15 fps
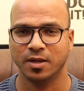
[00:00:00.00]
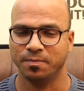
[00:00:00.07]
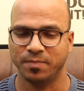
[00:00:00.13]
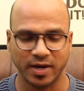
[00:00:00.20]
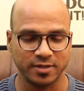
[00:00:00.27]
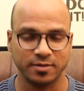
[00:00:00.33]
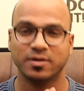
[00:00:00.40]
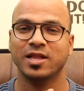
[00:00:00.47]

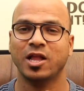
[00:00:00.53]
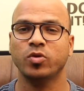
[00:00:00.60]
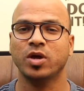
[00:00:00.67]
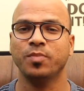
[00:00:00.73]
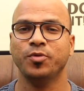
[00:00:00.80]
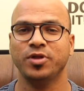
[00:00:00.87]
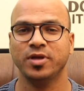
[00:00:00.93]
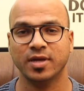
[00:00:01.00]
But cloud
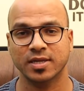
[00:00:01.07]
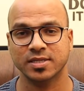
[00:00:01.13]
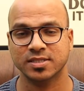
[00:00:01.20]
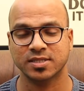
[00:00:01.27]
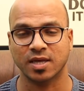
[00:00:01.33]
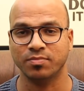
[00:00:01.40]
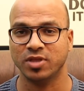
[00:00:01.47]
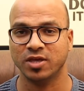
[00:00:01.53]
computing is
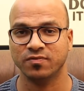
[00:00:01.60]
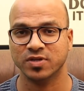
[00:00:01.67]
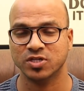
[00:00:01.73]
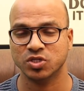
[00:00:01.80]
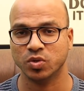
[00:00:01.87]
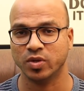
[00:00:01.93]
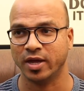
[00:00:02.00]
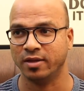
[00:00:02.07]
something
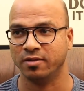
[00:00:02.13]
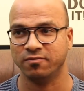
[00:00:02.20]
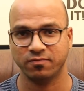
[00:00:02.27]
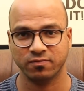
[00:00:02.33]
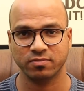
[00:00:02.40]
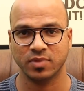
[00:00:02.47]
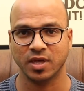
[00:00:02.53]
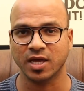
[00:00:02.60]
which you can
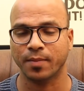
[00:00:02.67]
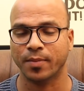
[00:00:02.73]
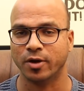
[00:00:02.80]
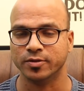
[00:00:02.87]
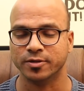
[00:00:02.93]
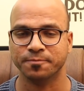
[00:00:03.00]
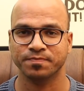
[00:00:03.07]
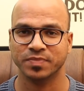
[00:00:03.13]
think
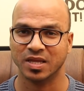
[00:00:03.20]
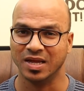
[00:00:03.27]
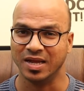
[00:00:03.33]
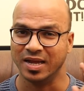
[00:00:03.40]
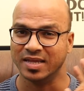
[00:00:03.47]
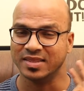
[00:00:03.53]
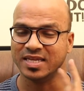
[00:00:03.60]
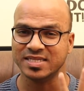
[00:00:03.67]
about.
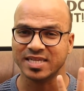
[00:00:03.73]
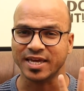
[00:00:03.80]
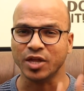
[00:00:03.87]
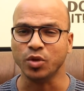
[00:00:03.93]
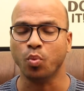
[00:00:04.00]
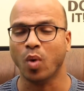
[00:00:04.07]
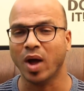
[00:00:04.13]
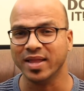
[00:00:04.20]
The
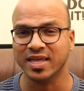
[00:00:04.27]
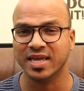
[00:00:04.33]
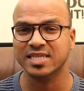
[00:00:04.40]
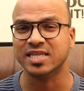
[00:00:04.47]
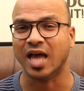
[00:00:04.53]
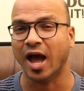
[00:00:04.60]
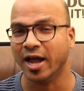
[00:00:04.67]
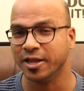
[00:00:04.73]
second one
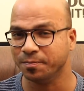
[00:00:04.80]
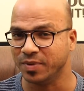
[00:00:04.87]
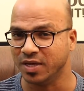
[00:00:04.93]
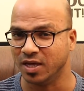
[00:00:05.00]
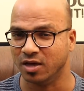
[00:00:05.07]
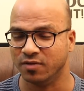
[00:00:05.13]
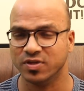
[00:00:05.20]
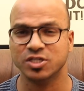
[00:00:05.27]
is
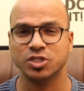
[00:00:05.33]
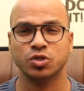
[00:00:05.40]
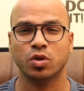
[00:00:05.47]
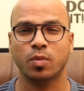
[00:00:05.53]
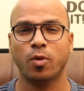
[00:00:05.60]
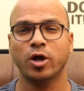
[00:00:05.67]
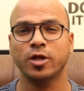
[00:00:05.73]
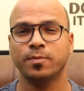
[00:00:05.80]
RPA, which is
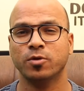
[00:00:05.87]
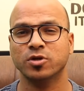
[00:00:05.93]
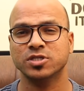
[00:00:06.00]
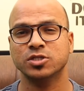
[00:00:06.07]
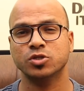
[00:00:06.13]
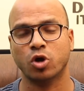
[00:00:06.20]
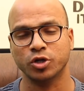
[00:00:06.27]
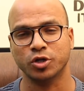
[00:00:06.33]
Robot
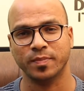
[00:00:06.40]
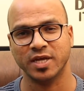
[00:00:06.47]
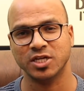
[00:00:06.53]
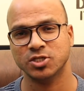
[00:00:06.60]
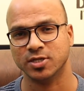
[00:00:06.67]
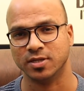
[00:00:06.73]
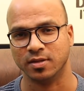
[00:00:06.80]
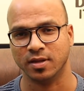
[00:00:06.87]
Process
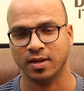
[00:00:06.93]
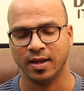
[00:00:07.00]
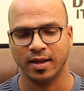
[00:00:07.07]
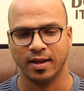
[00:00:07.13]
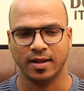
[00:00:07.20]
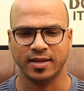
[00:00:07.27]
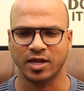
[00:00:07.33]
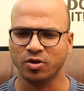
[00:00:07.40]
Automation.
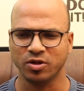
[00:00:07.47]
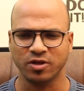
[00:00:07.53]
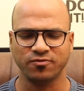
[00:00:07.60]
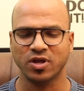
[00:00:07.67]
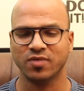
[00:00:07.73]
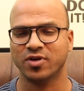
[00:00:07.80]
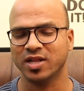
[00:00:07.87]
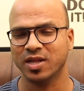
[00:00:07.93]
Now, I don't know if
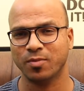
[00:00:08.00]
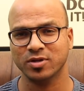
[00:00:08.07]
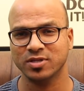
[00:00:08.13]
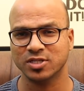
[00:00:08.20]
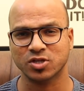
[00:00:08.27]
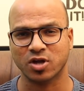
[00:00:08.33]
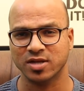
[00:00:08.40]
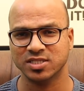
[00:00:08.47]
you have heard about
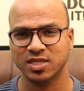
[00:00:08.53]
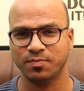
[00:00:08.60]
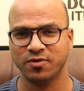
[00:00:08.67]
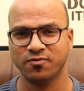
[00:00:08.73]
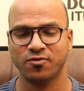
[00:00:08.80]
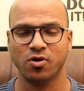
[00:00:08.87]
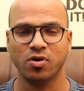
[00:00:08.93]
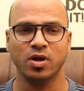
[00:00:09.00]
this concept
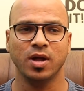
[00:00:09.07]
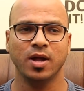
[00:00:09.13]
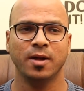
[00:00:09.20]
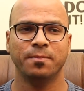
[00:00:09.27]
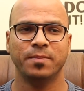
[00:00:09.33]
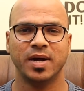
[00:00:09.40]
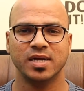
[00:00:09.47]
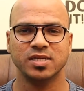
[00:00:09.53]
before,
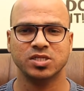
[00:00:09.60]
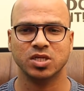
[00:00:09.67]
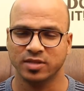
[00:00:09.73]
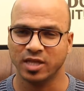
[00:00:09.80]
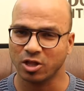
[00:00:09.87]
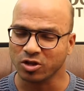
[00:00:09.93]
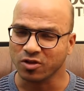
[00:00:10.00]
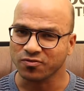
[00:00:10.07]
but
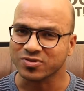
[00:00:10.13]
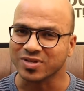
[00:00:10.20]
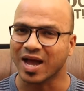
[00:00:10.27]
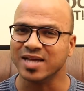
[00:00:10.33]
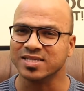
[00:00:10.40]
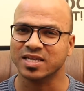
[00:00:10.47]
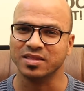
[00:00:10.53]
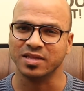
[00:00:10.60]
there are a lot of
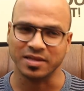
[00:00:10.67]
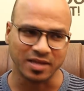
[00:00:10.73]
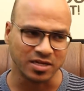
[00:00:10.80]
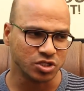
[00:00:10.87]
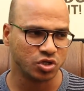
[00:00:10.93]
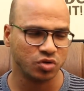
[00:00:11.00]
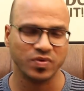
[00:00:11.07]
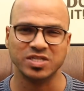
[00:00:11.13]
tasks in the
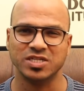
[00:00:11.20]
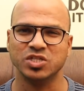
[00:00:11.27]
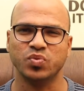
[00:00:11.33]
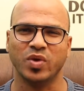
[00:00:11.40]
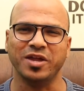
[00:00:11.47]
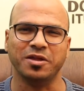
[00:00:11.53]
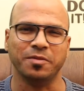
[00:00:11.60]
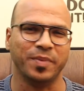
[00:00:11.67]
industry which is
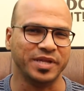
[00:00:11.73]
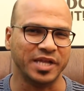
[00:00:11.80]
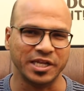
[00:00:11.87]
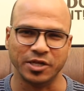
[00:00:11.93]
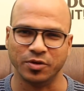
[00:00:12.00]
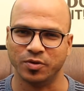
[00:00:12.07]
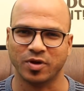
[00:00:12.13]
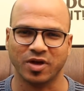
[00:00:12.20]
very
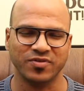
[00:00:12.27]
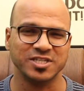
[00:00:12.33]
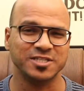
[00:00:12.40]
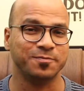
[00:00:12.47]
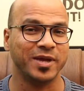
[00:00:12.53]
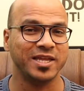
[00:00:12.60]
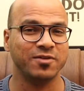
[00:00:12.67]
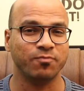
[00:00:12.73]
repetitive, okay, which is
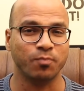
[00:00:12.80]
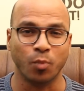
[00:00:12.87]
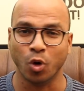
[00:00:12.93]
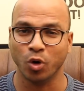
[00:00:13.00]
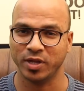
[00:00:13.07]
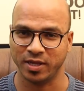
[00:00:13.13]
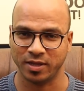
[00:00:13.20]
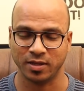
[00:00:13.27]
very
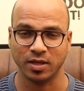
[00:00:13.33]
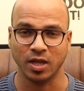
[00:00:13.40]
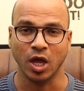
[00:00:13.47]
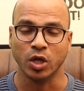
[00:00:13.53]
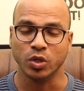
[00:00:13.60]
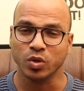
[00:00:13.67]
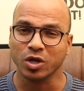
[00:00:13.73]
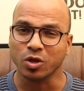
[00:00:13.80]
boring.
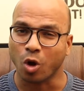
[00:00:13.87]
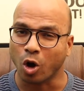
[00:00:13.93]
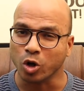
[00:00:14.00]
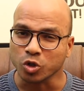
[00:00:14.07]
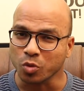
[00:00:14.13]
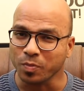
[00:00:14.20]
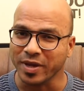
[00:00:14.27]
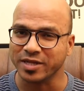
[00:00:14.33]
You can
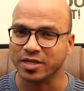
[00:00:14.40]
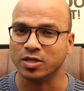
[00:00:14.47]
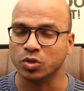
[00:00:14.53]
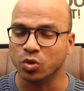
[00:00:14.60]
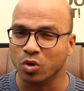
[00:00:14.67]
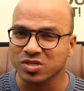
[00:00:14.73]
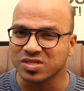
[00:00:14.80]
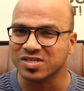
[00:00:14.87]
automate
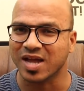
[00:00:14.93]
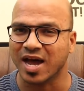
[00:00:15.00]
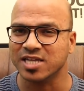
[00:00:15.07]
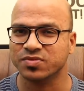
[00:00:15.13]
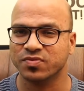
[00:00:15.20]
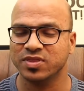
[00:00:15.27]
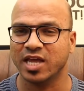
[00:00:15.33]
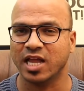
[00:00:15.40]
those
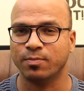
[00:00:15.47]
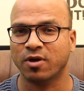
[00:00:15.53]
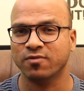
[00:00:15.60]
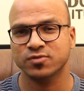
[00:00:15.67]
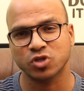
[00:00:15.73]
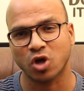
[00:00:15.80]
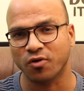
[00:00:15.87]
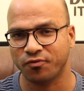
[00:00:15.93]
tasks with the help
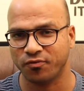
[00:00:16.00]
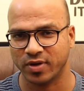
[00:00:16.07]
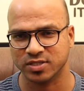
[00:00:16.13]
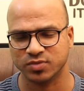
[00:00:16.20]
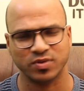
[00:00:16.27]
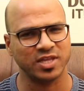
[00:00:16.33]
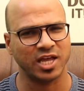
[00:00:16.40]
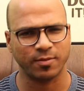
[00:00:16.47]
of software,
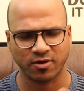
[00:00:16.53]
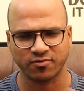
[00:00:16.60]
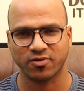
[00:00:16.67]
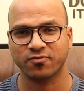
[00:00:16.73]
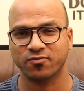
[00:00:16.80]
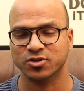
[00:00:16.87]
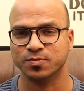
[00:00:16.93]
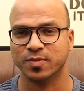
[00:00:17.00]
with the help
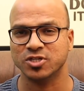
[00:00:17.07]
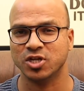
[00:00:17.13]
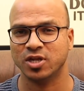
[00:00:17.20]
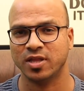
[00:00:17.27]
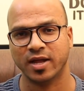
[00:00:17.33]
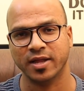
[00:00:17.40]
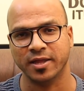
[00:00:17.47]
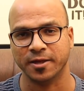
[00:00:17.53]
of course,
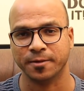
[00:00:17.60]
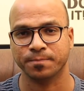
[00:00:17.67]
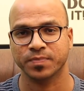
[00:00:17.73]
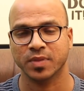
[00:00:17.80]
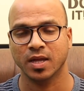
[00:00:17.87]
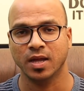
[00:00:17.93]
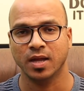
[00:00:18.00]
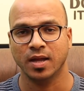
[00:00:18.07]
machine learning.
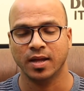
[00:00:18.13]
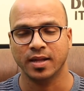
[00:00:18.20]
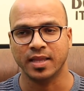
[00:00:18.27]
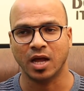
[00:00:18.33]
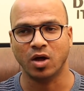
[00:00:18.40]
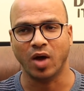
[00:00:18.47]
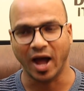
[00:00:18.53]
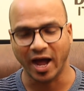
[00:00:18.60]

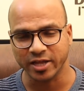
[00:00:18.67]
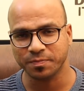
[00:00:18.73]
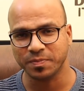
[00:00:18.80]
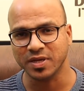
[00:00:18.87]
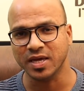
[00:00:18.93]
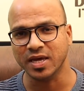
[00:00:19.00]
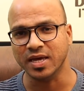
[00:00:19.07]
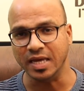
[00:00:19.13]
Now,
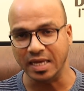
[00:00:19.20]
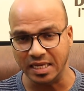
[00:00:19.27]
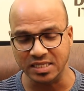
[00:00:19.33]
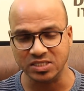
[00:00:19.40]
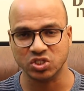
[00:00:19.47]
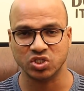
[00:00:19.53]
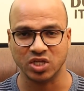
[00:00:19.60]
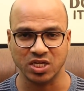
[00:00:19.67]
RPA
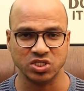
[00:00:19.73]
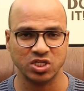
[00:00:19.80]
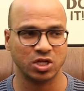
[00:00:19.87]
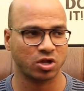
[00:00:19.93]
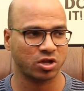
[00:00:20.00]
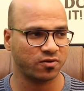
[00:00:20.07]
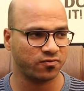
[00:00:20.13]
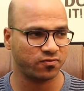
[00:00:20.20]
is changing a
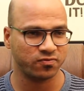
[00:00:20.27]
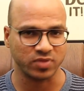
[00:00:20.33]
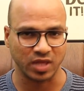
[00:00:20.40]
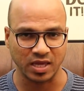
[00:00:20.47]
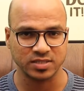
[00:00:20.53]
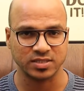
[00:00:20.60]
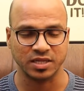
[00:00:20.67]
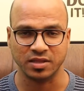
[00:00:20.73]
lot of
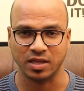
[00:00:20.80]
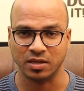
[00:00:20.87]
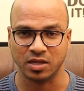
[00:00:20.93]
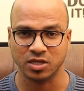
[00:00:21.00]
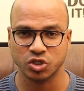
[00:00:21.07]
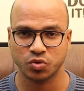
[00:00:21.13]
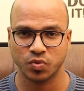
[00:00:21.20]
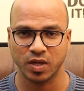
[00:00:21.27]
things in the
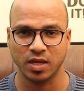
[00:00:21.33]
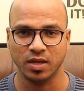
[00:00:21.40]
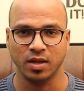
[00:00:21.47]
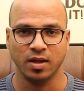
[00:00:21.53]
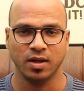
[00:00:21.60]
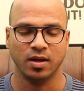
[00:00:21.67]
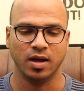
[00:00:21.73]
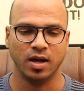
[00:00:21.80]
industry.
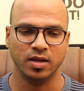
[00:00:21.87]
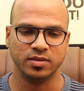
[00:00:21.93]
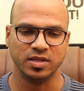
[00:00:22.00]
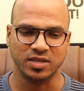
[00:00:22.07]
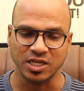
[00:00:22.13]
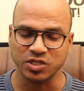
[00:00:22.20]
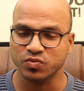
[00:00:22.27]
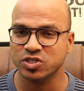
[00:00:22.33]
The
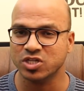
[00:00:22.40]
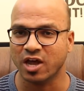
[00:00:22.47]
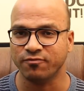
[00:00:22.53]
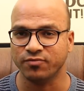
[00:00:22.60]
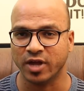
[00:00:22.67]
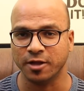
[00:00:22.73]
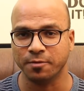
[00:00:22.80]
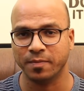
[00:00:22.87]
things which
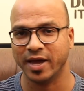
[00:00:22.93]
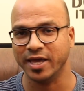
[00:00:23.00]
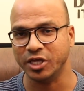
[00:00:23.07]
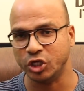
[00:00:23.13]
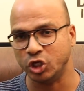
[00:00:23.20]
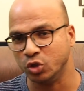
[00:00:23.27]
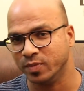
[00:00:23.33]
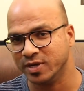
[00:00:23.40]
are done by
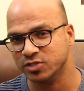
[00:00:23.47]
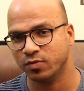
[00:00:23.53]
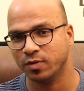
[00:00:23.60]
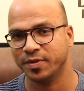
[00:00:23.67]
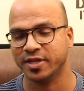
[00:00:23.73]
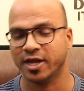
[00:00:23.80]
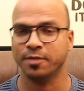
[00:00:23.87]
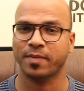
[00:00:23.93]
humans will
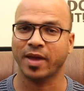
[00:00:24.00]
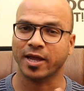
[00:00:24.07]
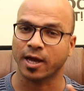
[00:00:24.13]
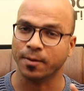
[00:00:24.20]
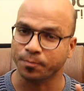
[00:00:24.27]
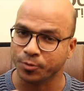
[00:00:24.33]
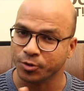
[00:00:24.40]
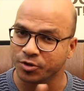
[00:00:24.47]
be done by
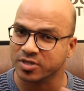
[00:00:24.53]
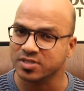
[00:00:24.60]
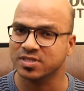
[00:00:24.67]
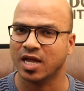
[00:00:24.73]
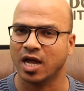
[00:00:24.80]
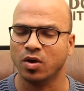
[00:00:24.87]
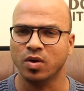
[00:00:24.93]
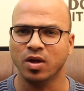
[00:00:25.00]
computers
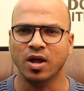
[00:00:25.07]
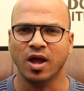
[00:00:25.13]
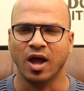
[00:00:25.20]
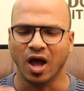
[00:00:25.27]
now.